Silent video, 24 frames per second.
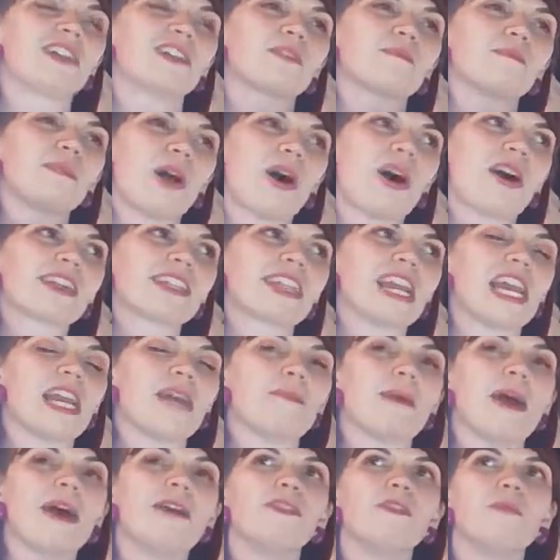a blog
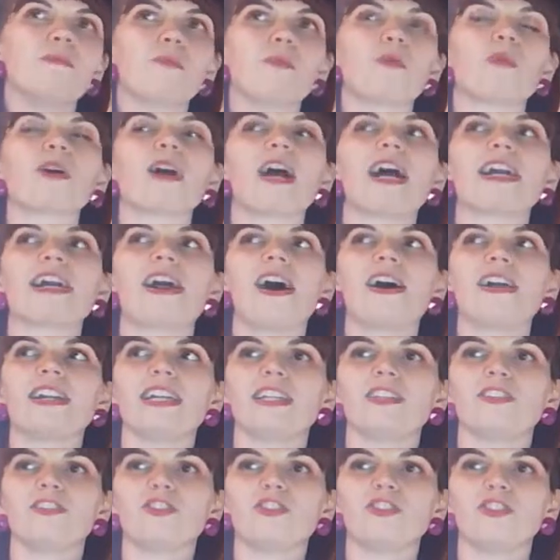name, and the more I got
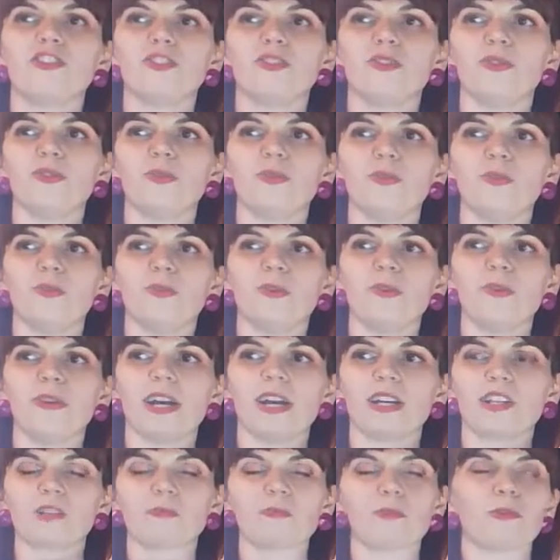into
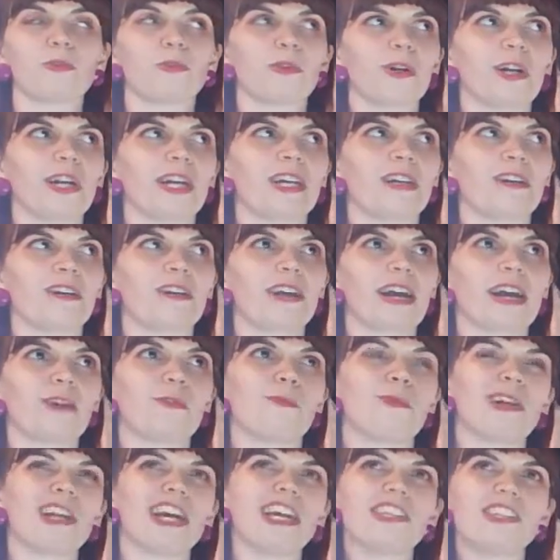exploring kind
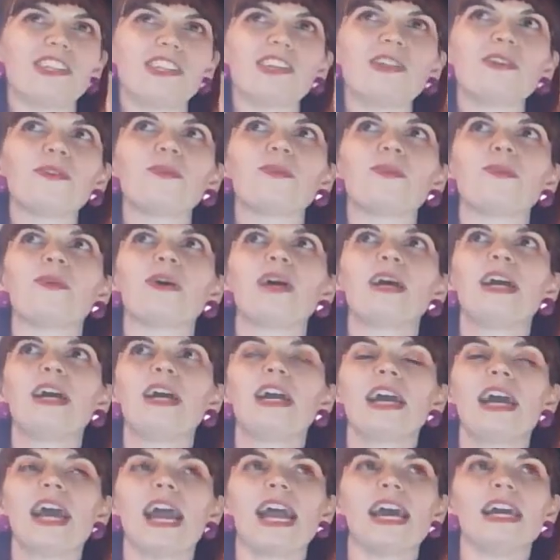of what I do,
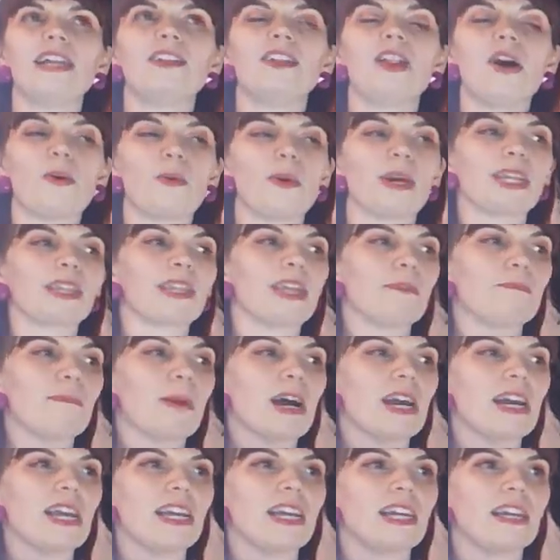and knowing that
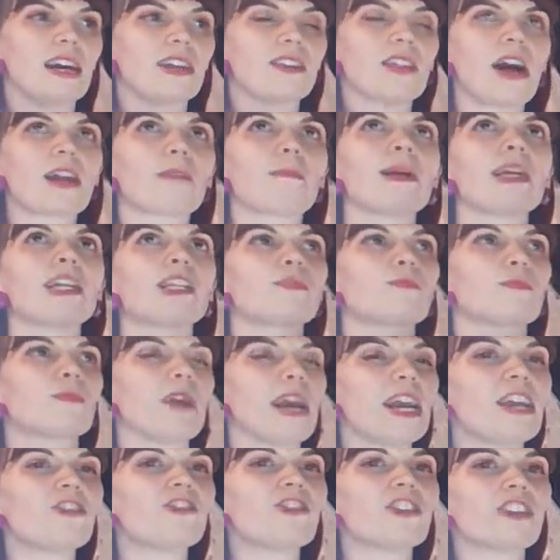a lot of my
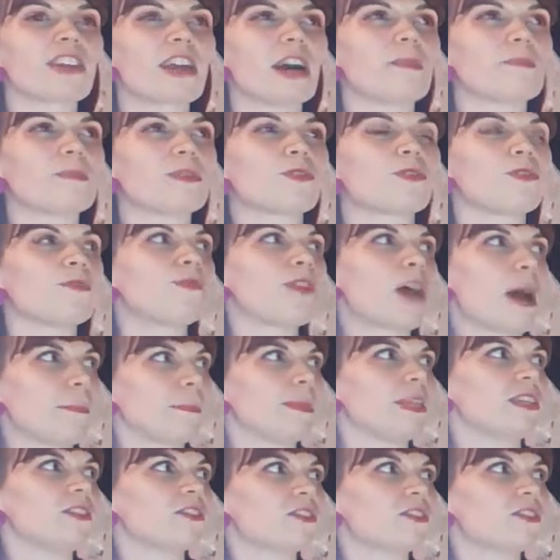inspiration comes from Japanese